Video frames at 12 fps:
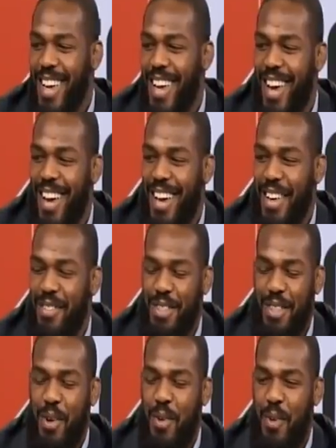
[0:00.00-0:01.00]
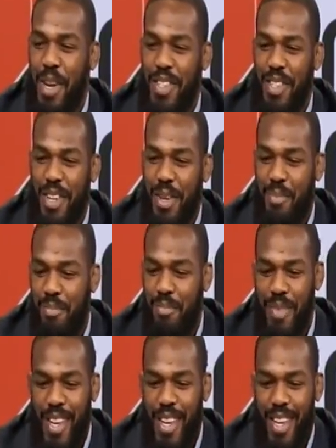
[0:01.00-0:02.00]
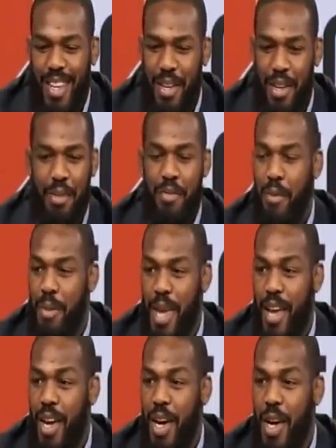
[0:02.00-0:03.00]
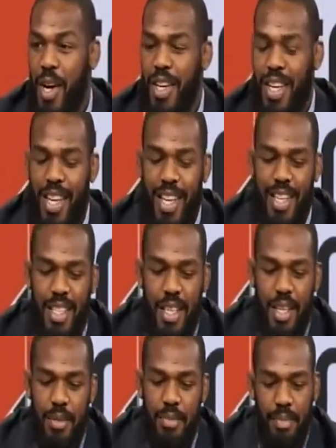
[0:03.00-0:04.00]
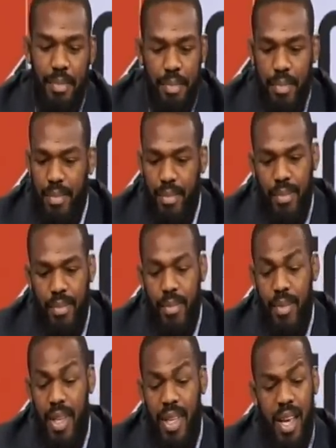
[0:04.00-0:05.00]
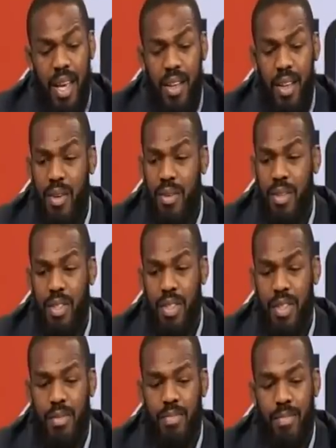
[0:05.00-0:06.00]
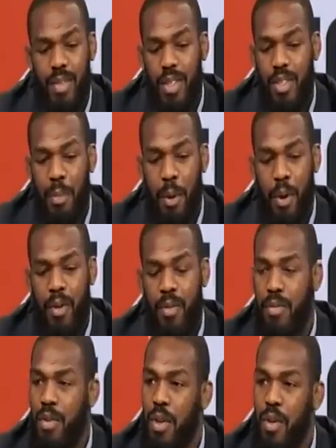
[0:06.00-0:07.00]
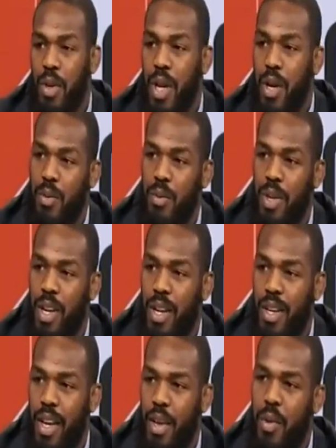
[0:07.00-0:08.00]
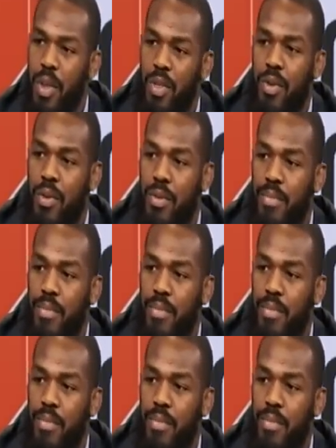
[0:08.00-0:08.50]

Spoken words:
it was no way, shape good for me at all. And yeah, you know, it's part of, you know, what I kind of went through.